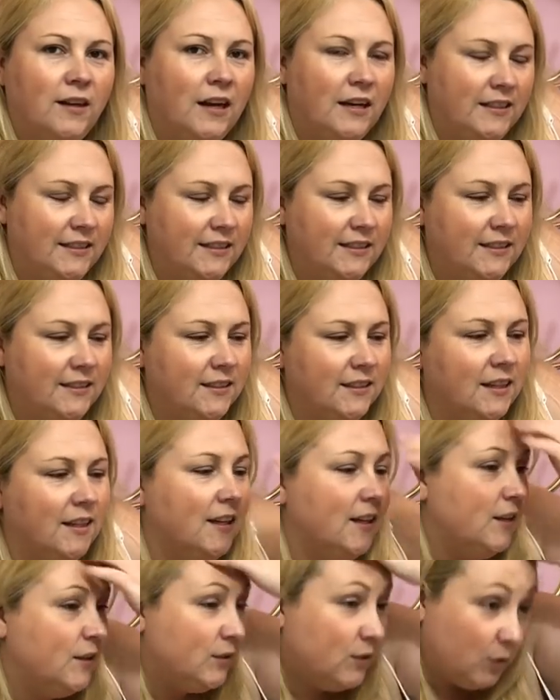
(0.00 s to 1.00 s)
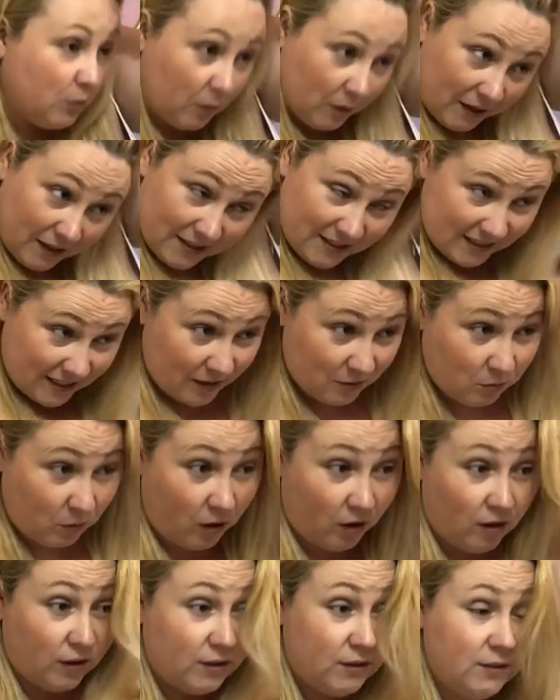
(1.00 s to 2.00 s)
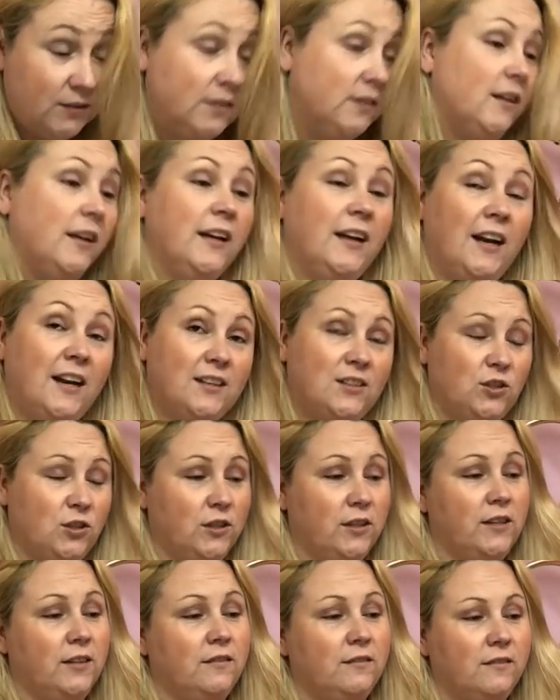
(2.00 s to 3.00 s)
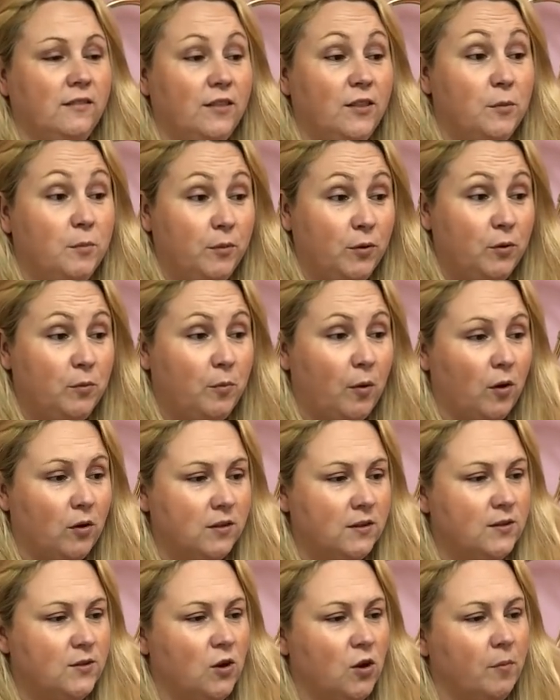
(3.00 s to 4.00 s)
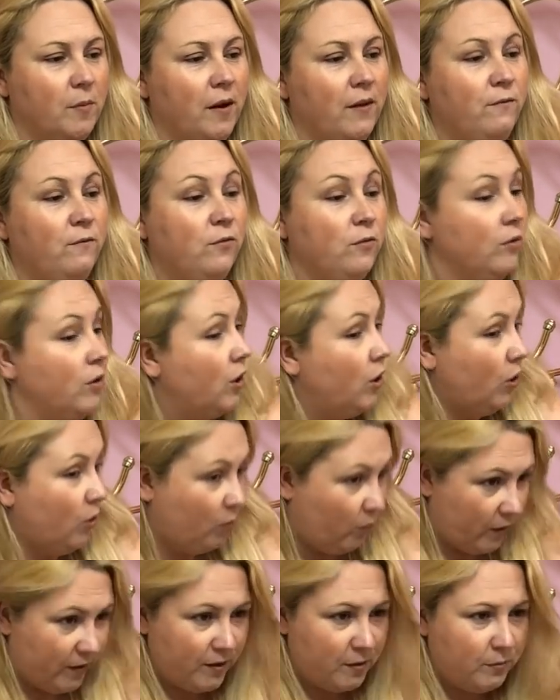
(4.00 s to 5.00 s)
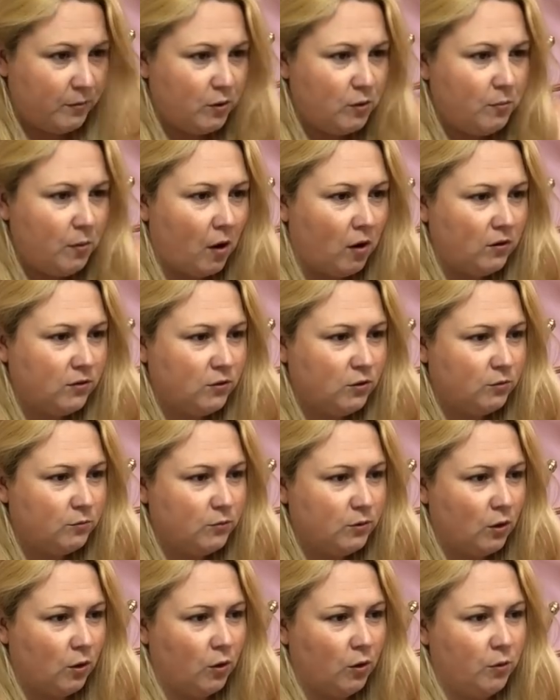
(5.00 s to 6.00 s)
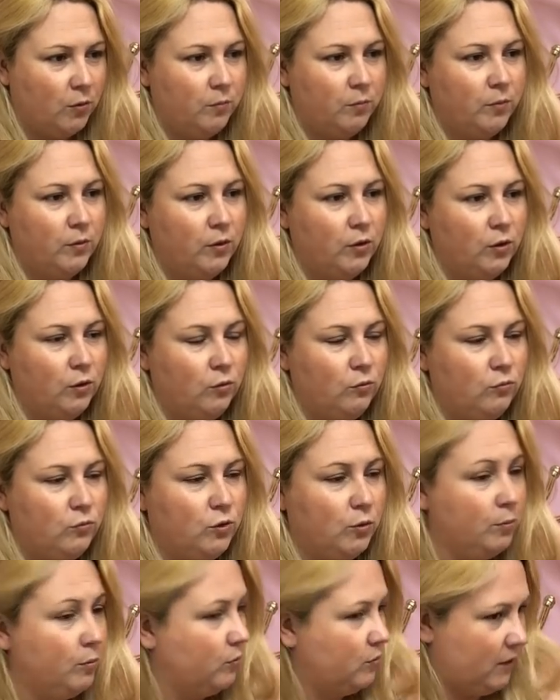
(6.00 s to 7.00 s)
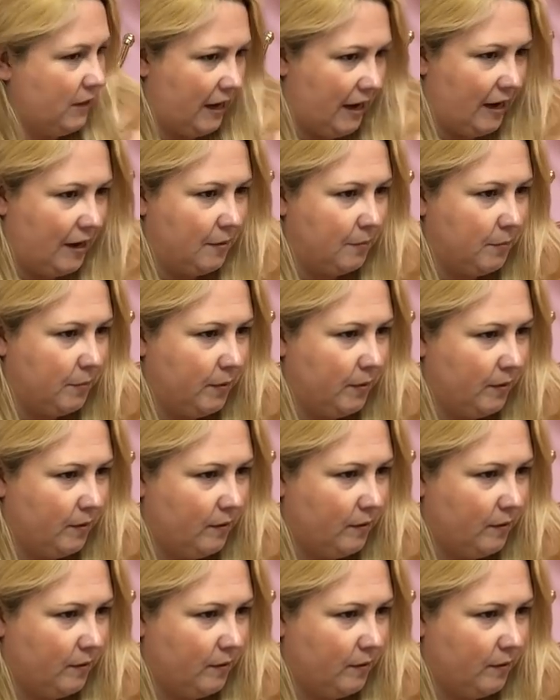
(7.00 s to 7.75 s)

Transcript: I did. So what it said was, it actually, the blue box is up. If when the blue box comes up, you double tap,